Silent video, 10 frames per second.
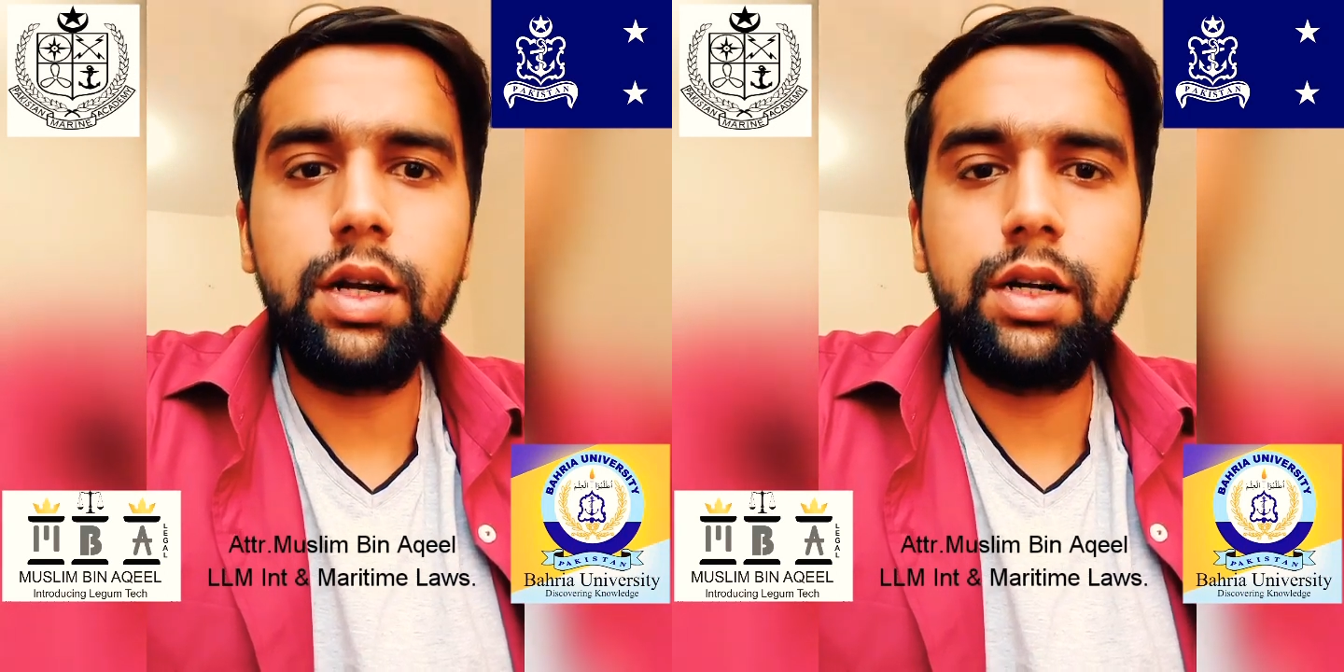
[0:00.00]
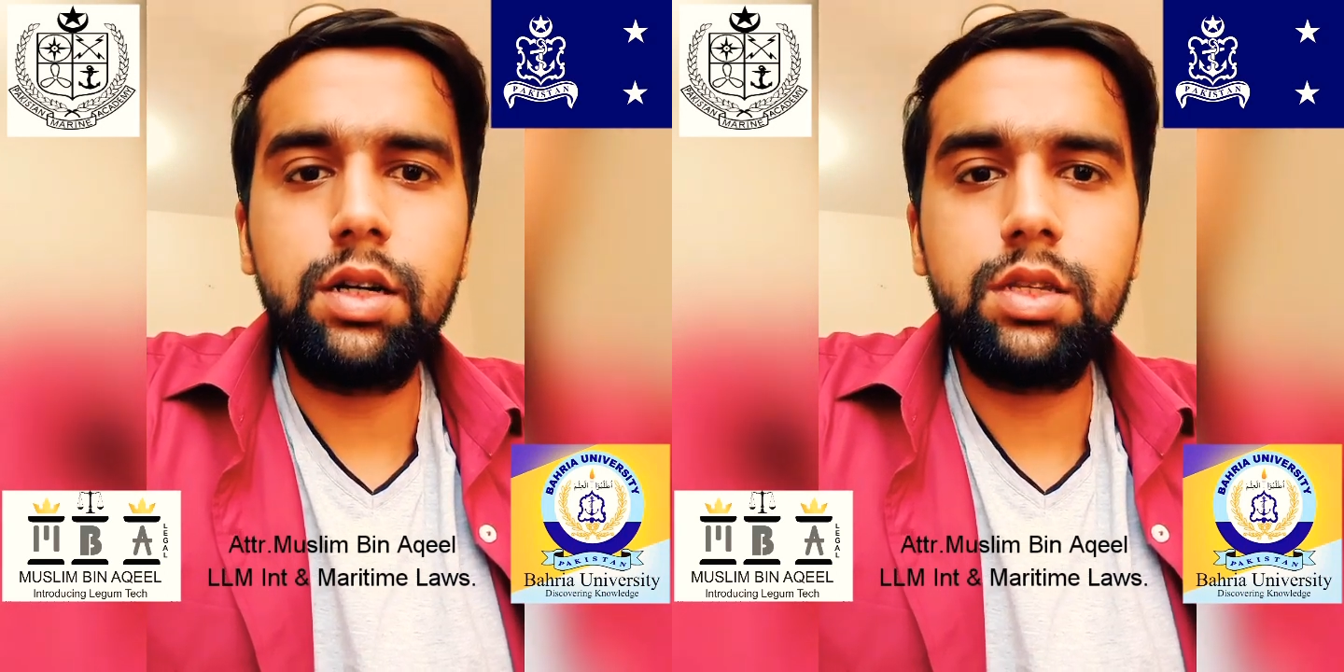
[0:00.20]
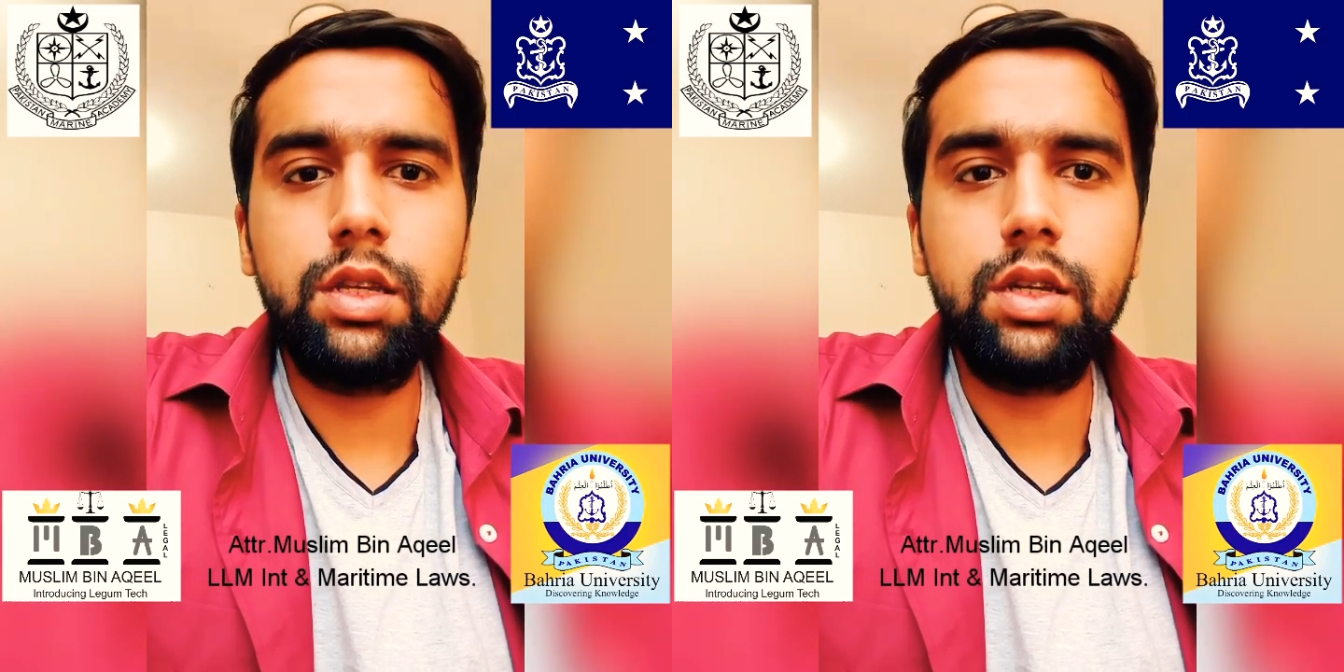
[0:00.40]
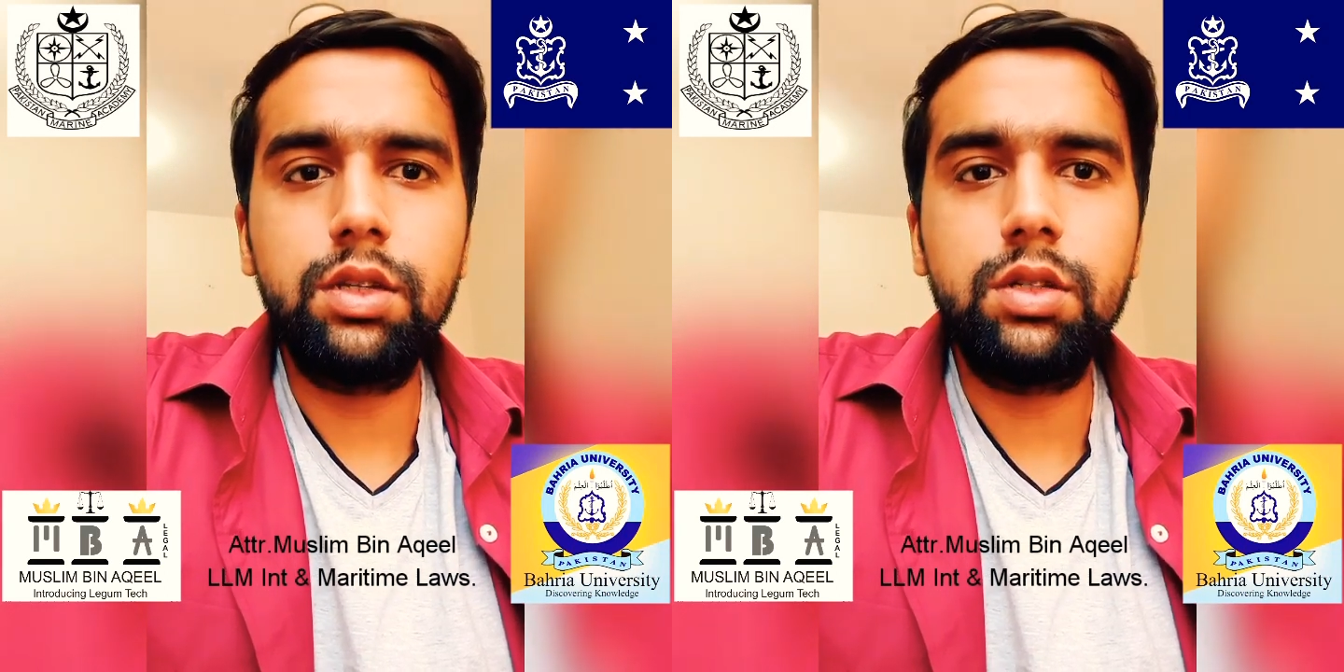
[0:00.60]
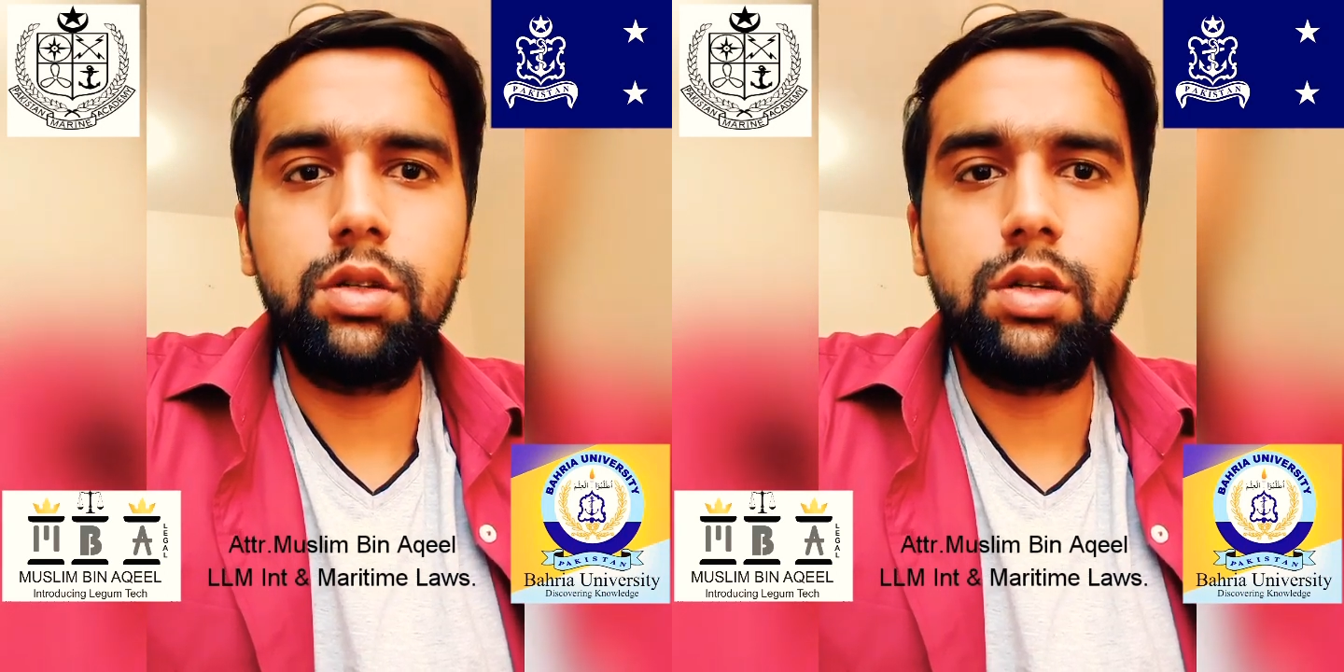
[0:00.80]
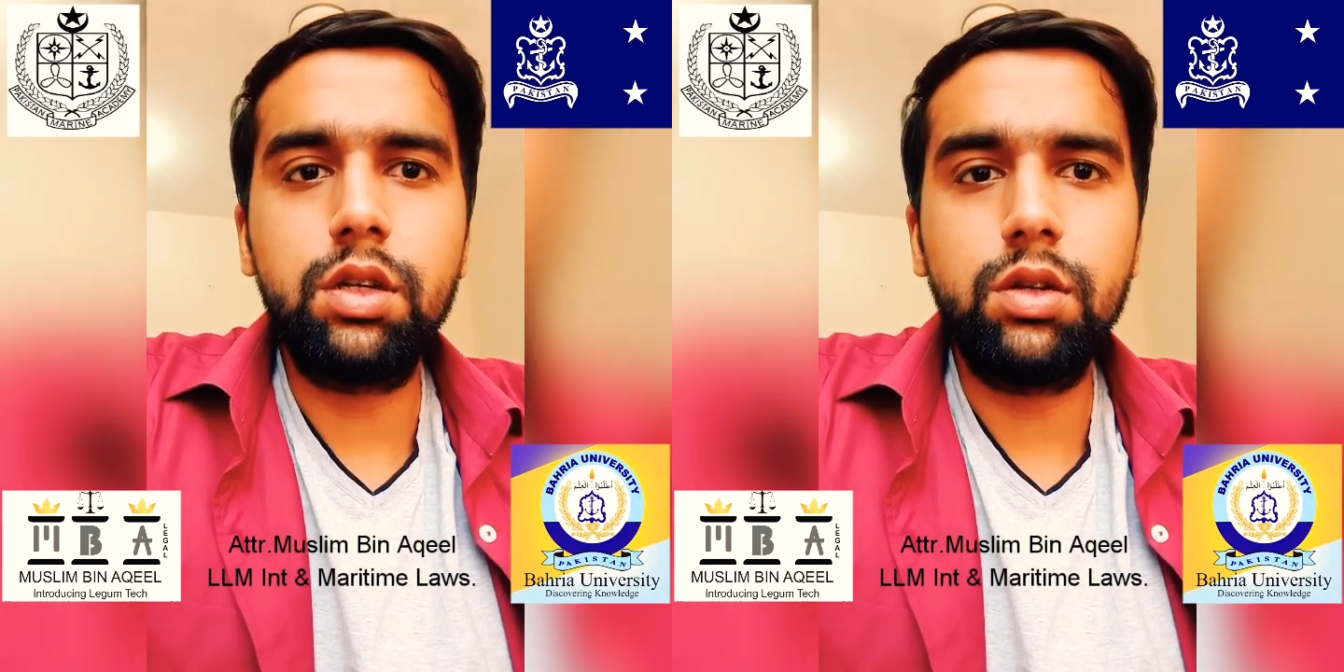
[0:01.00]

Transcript: addressing your